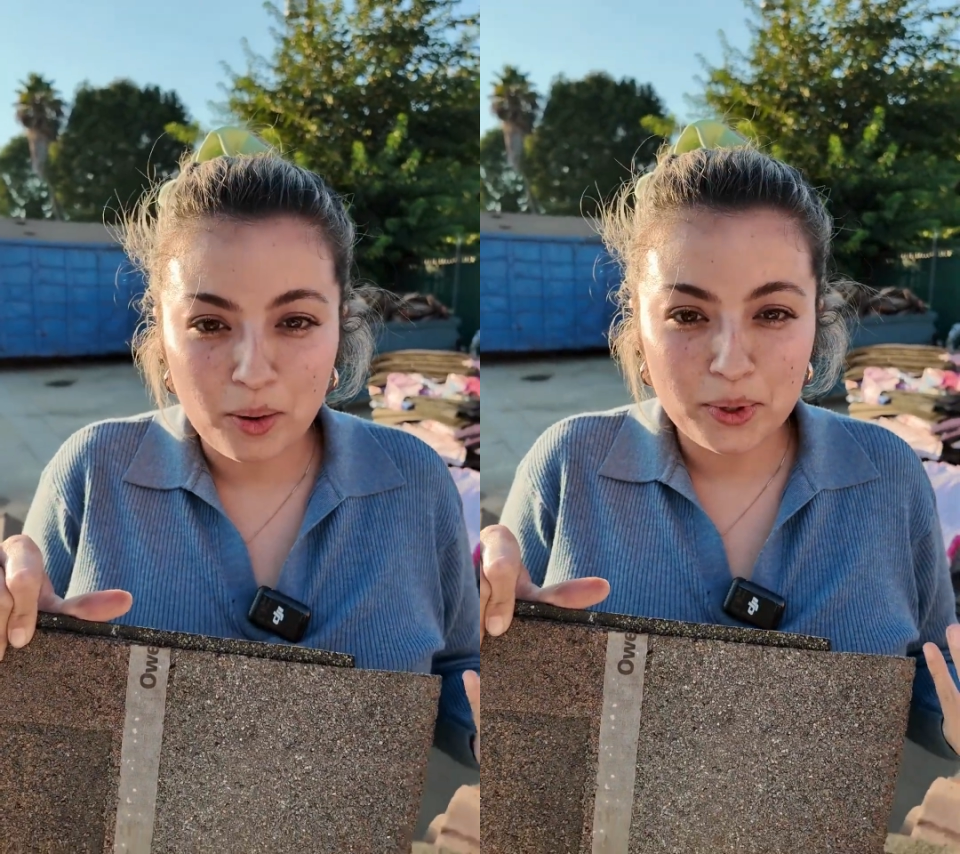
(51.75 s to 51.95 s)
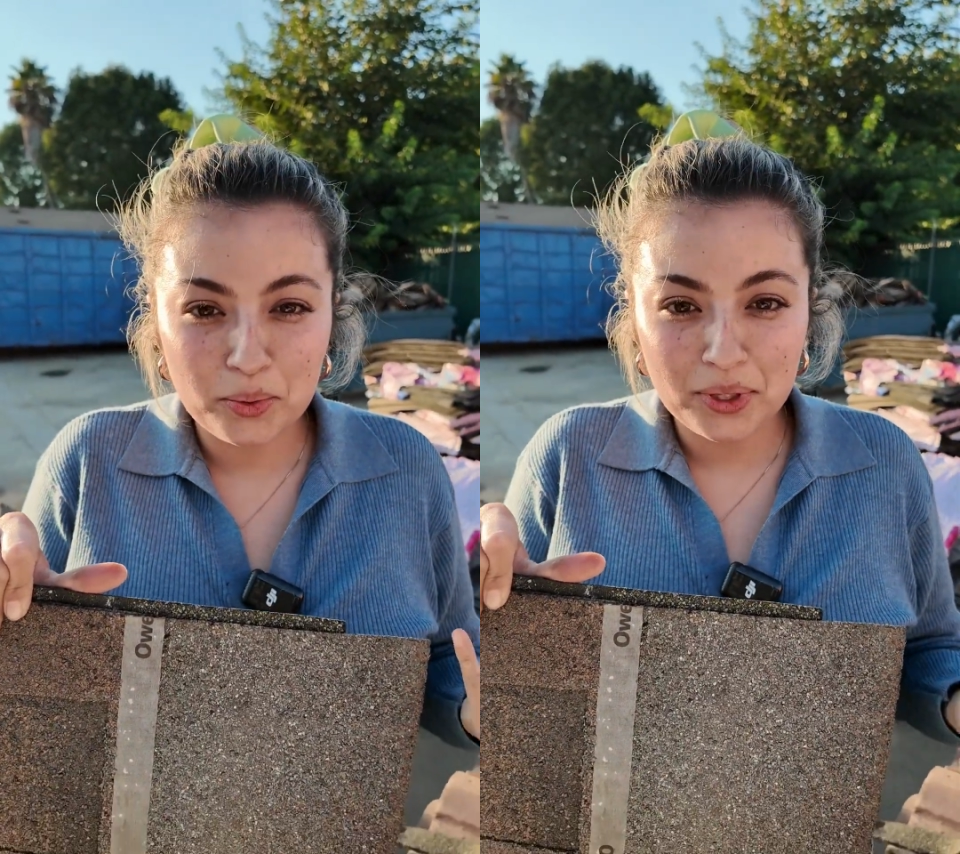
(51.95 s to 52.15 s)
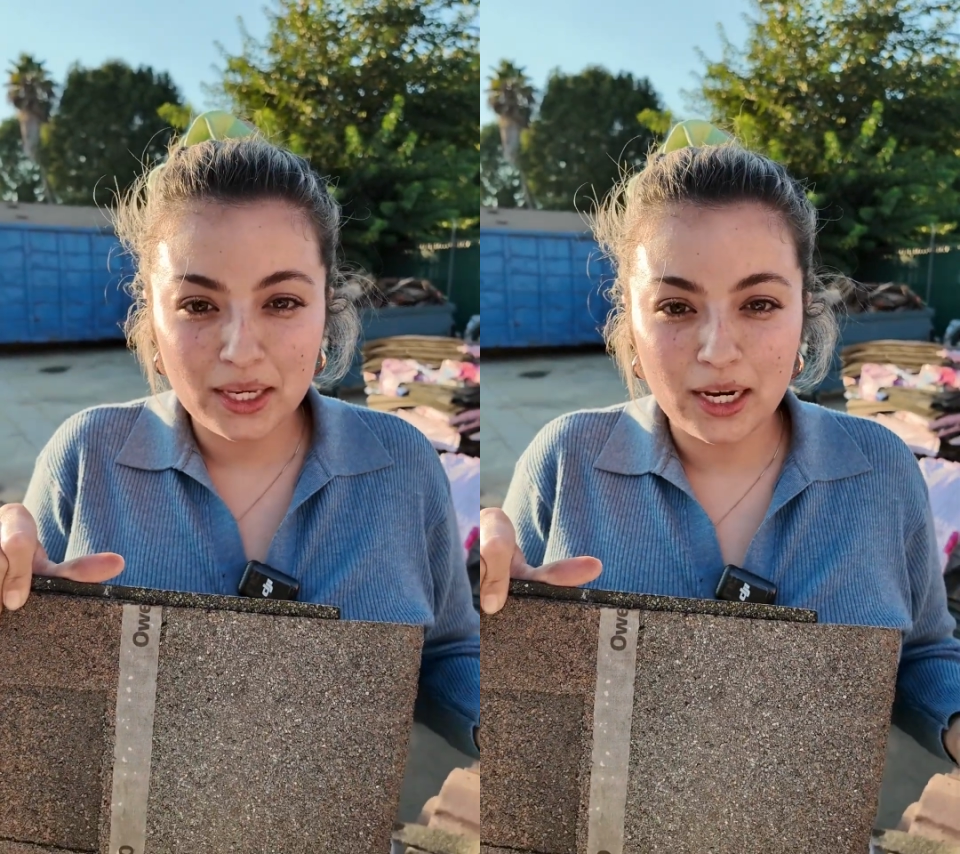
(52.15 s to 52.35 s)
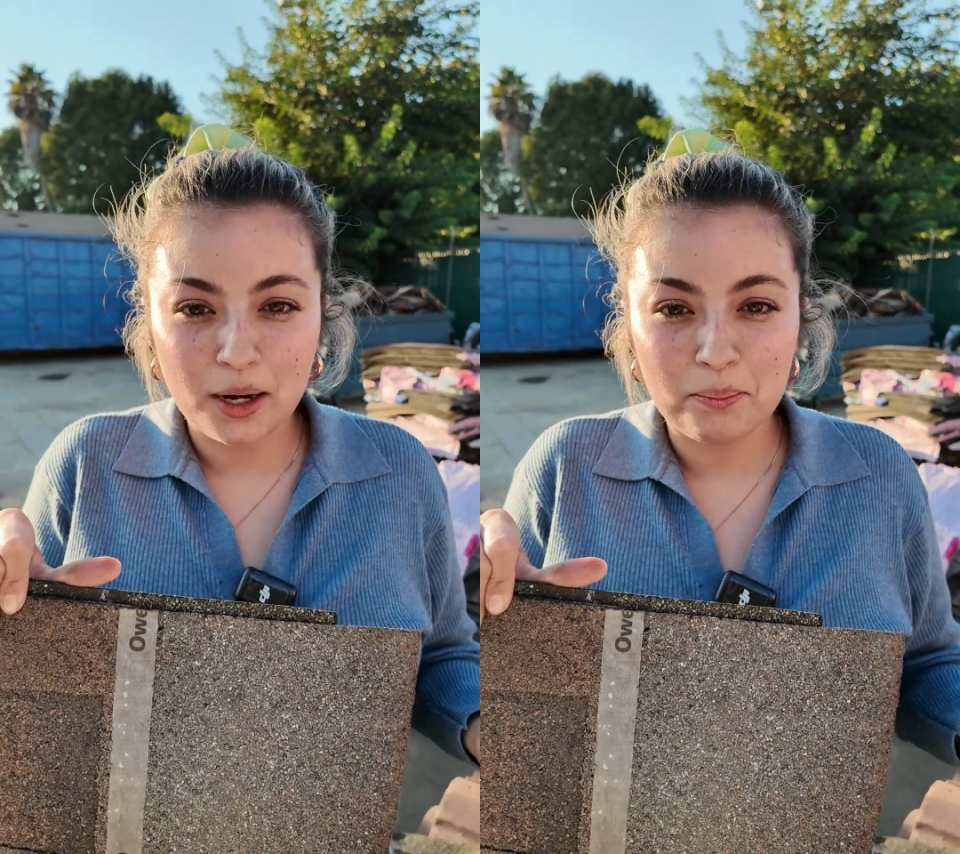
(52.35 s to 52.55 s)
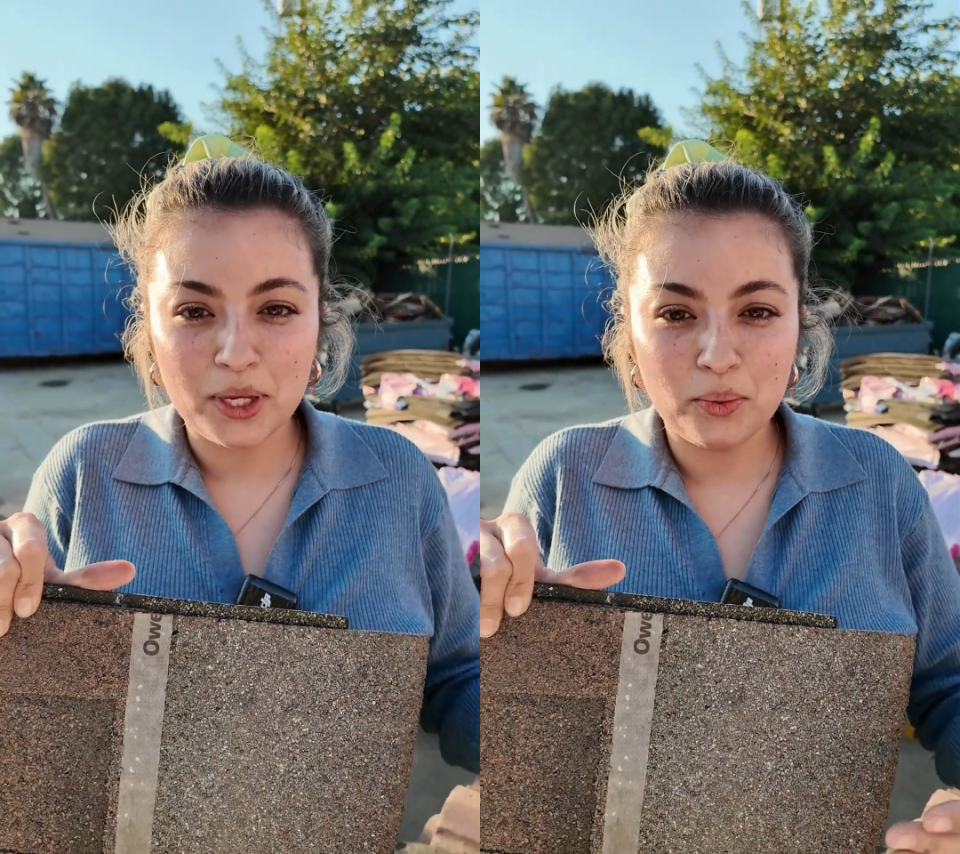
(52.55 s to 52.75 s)
nobody really can
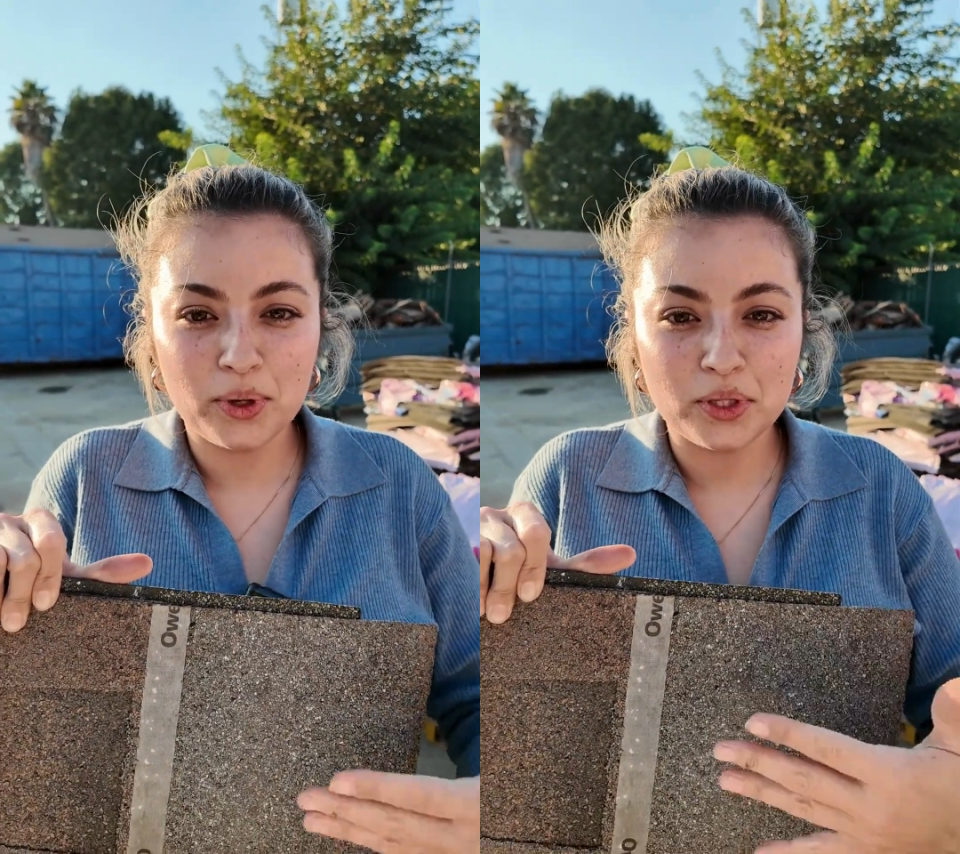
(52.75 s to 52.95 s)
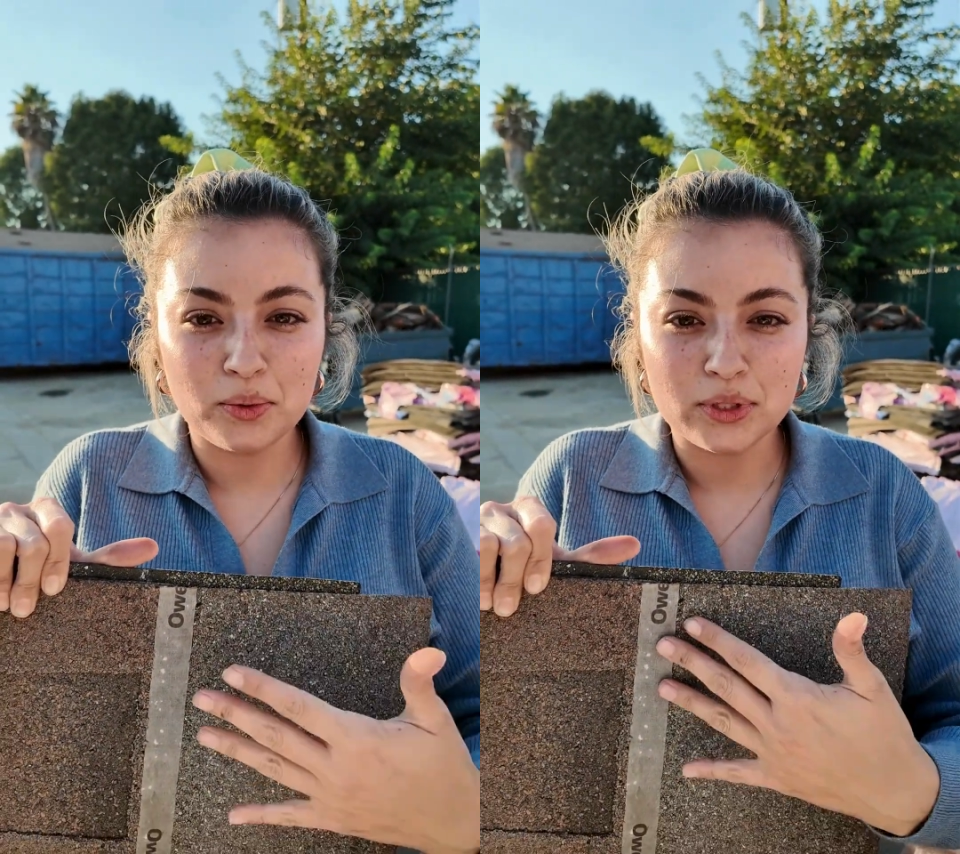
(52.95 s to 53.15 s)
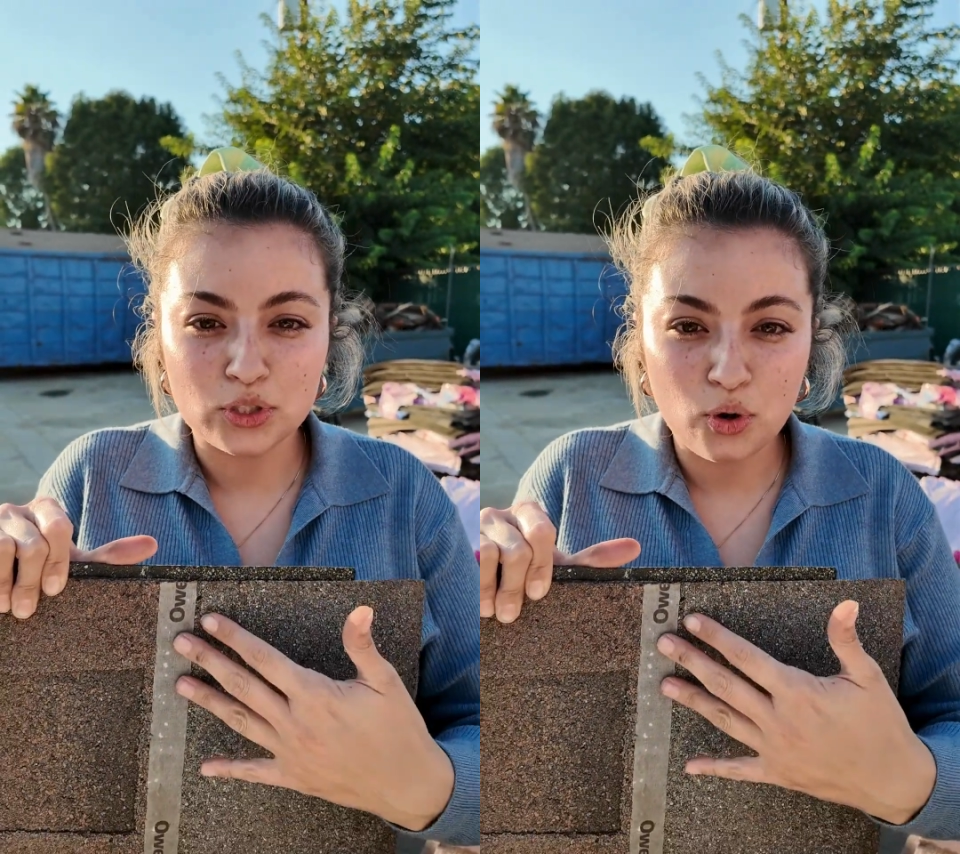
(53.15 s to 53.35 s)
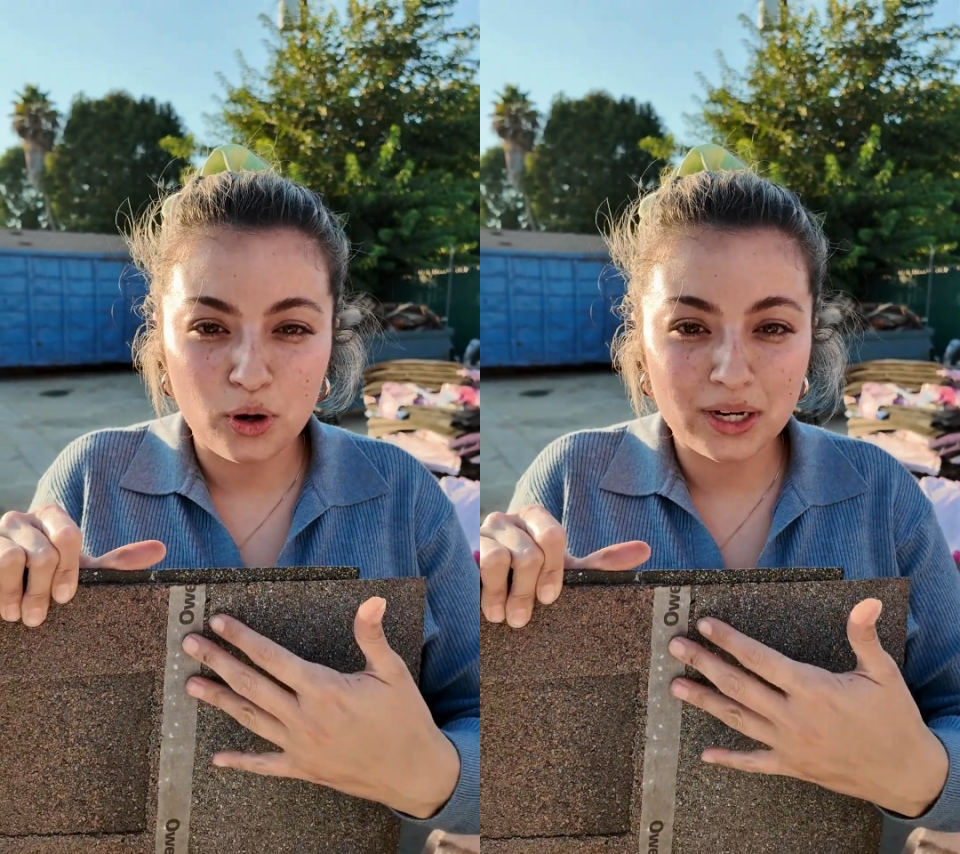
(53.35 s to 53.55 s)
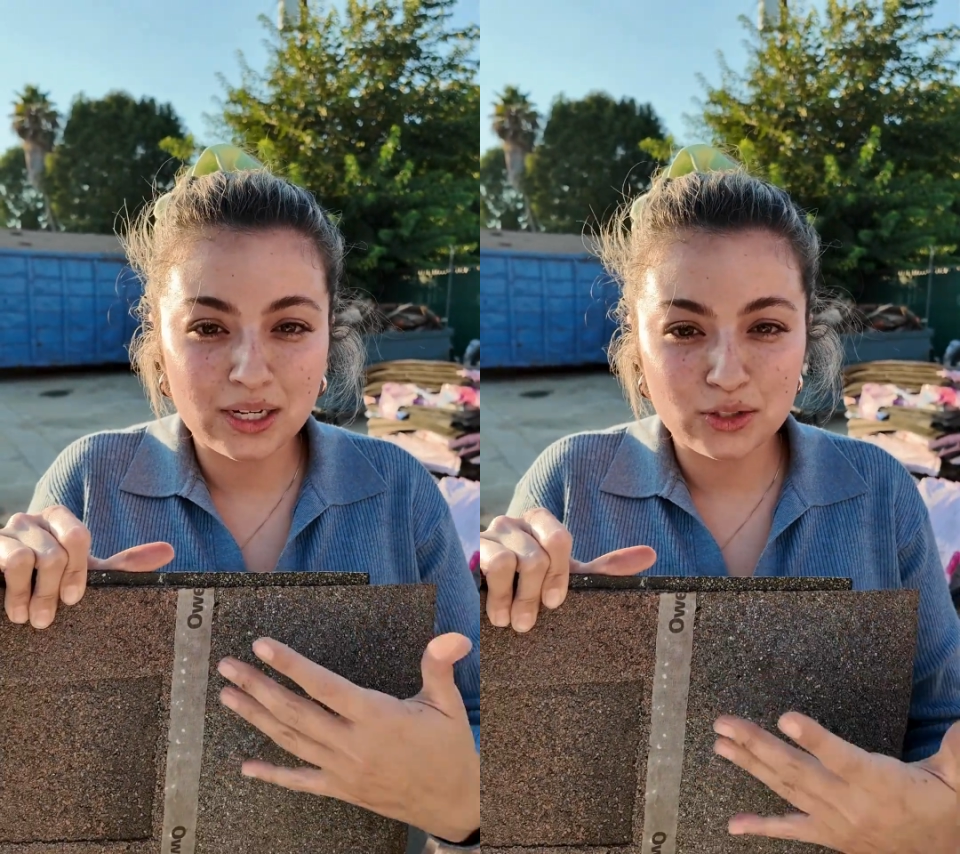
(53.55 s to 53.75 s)
compete with Owens
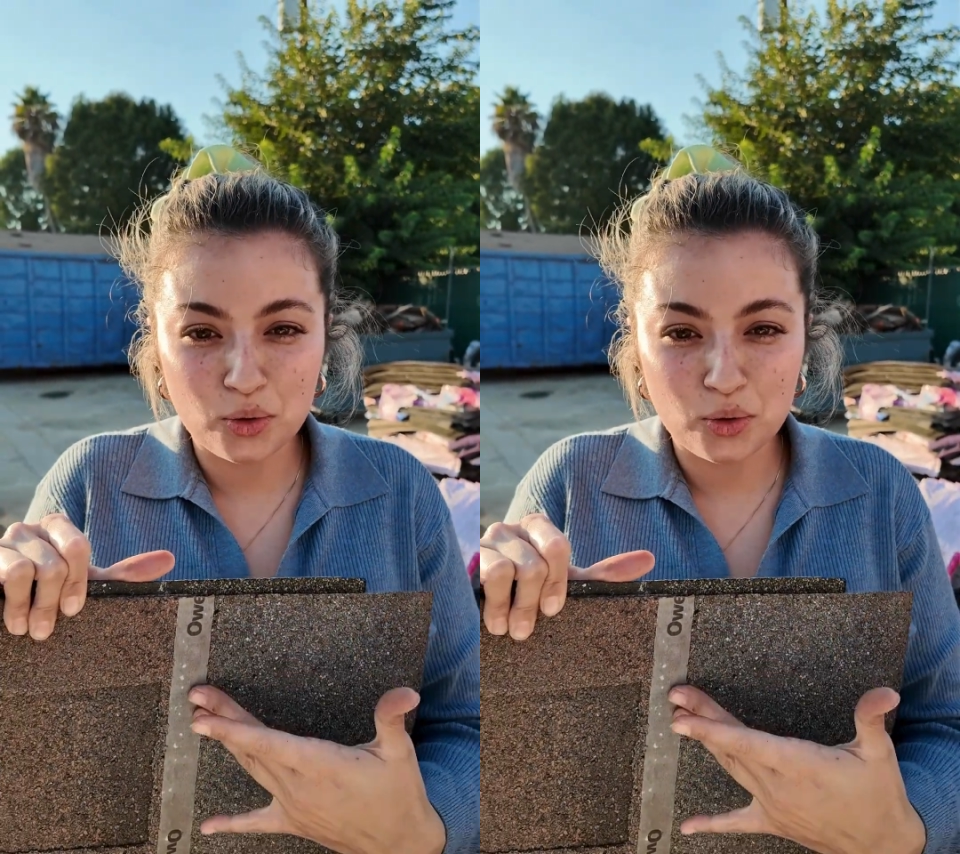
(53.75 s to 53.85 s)
Corning because